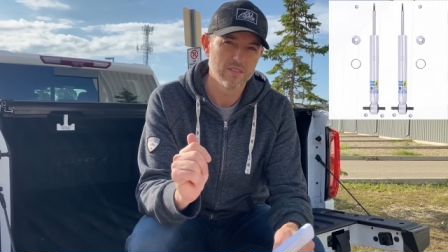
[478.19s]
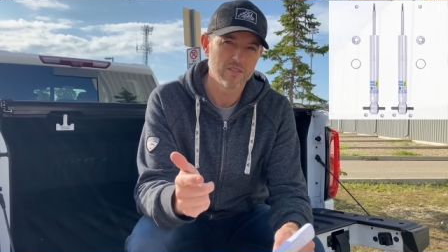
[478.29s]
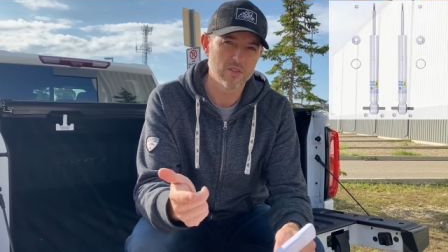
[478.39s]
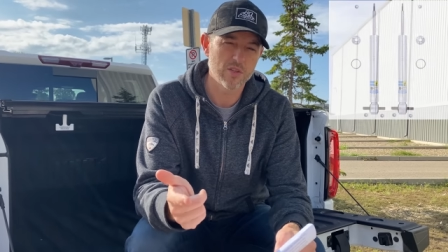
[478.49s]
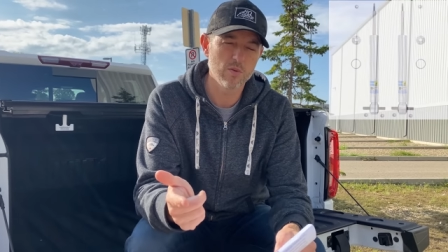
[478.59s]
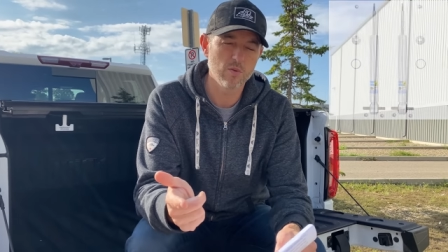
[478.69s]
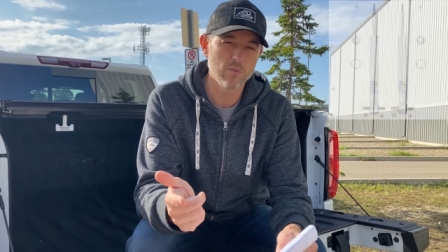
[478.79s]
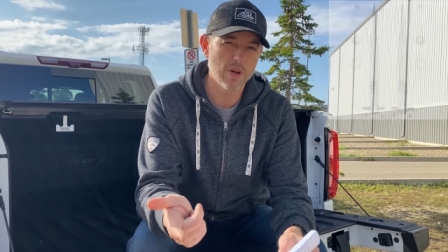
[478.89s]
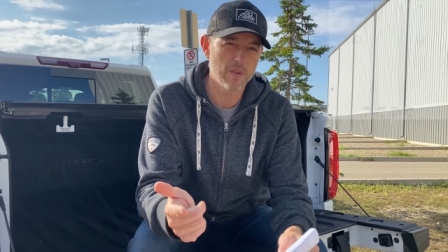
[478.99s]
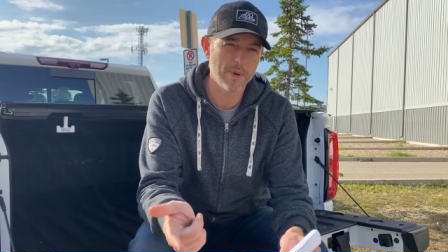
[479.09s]
They're 2
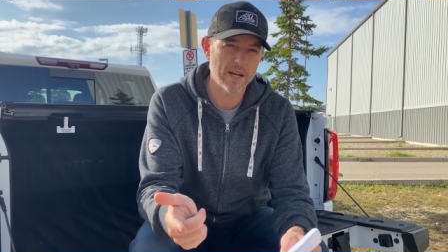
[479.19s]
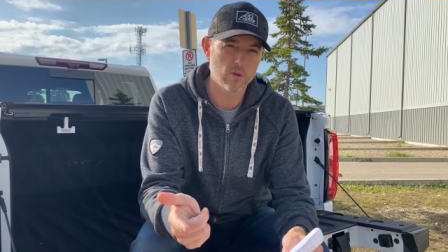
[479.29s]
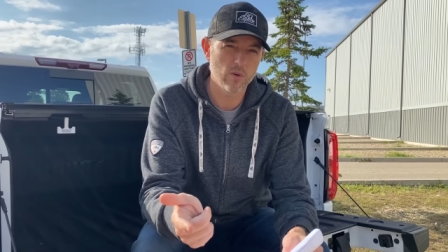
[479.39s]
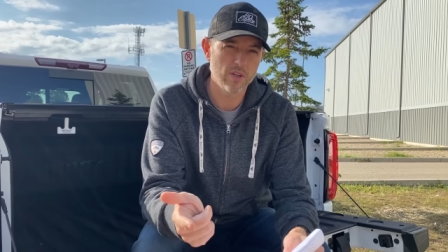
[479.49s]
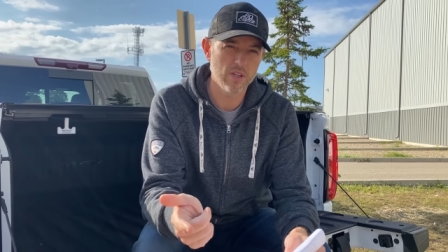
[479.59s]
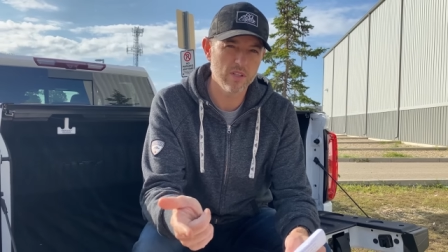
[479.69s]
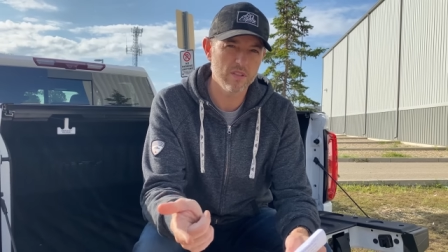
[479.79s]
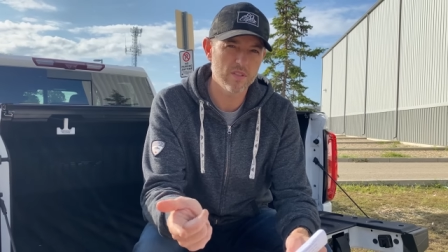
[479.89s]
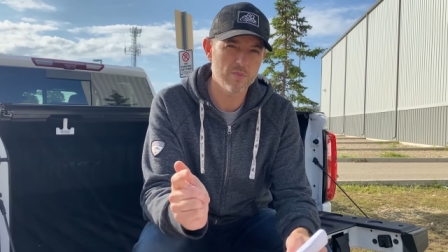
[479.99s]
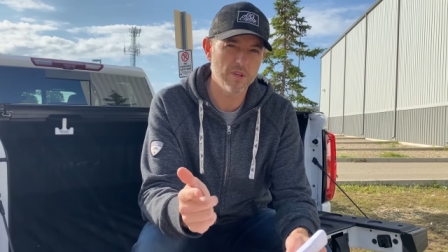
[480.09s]
month back order,
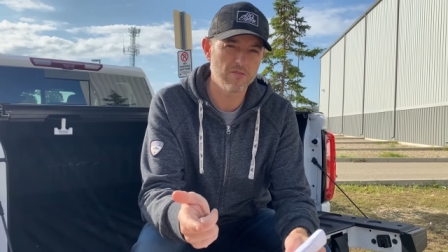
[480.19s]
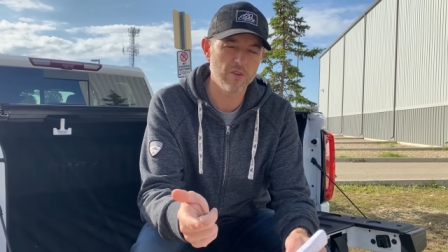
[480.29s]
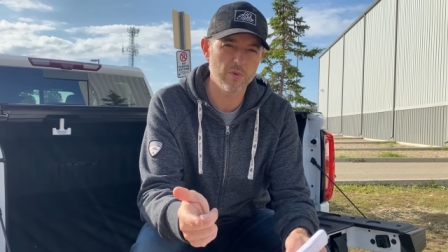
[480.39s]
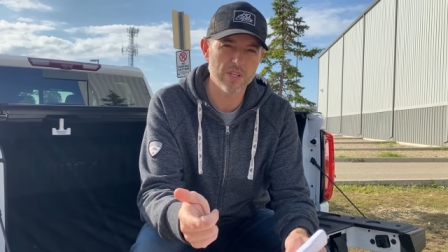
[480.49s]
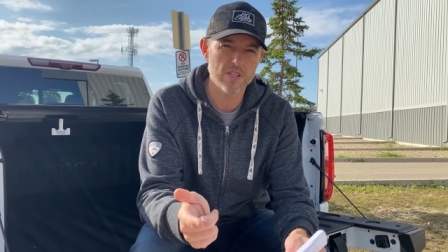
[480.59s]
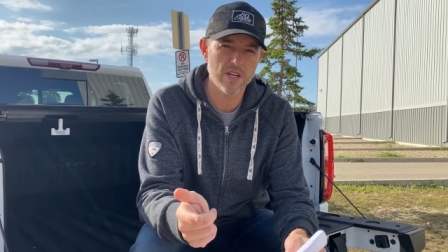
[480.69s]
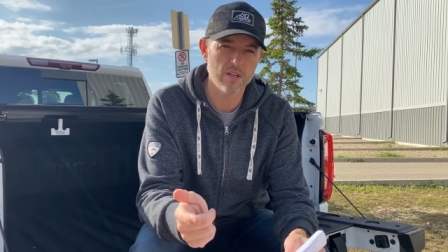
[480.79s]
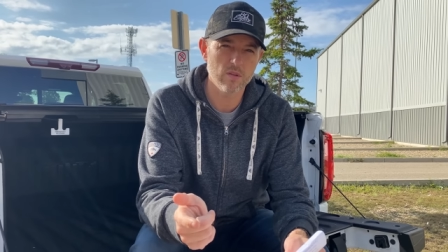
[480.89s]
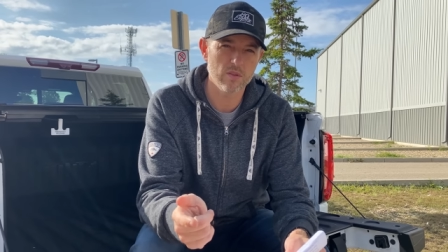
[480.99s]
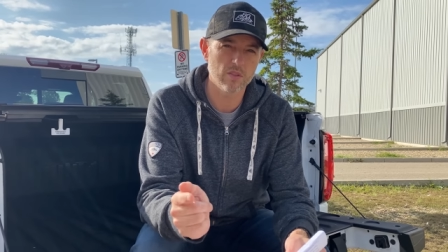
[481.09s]
it's been a few weeks
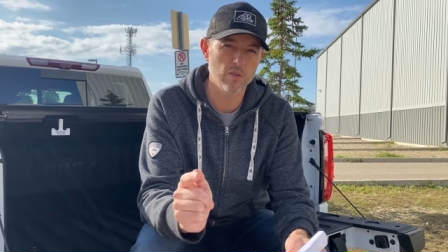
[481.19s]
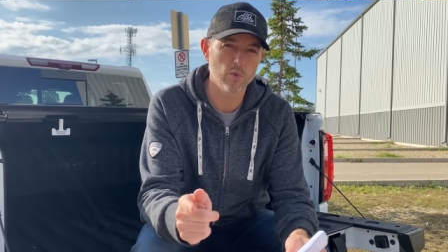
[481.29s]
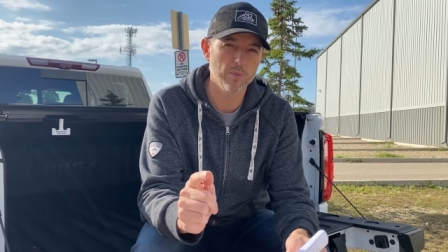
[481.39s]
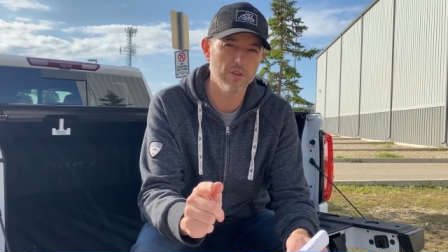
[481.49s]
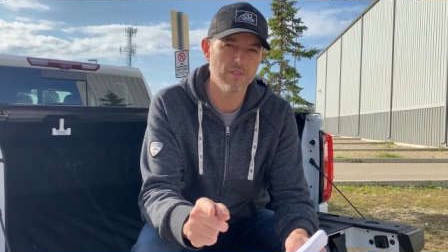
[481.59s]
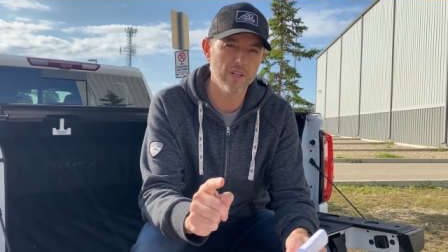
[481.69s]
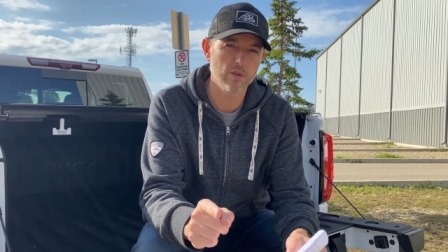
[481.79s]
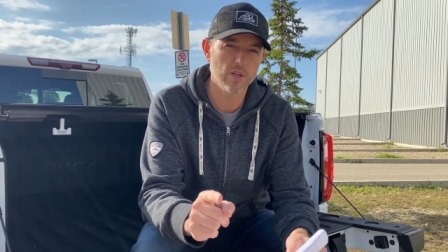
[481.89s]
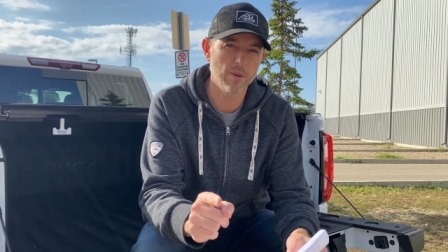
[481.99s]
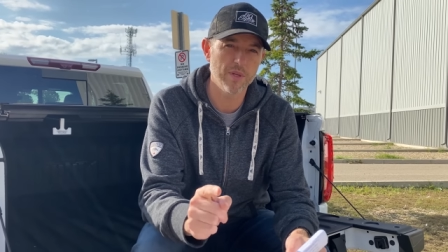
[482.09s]
now, so there will be a
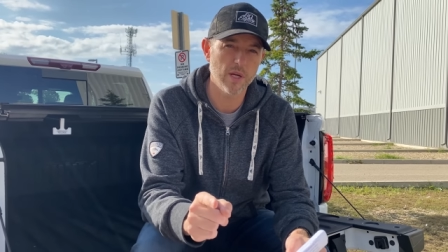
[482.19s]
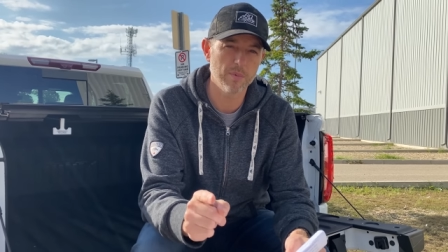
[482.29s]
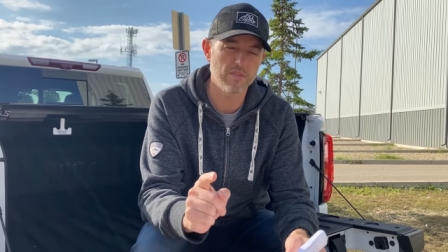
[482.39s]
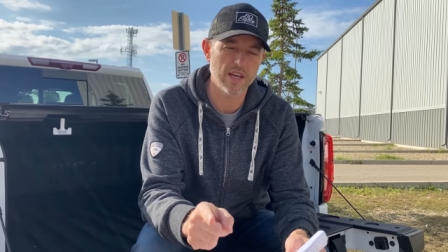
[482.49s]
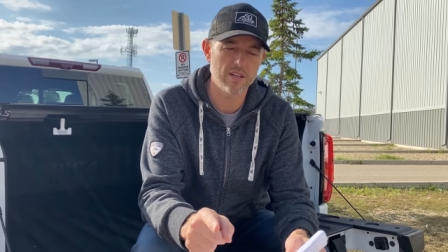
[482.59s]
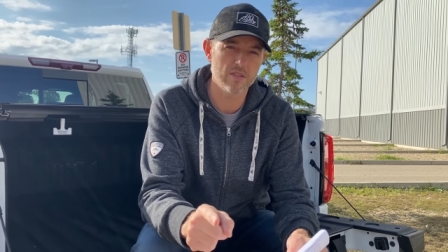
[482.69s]
video coming up of that